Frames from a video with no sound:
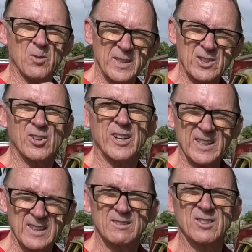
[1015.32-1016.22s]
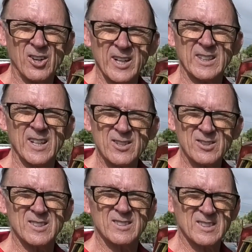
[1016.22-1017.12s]
will be trying to
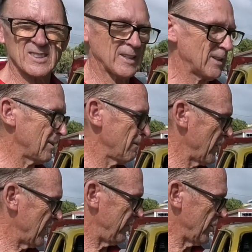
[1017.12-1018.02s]
diagnose it. So if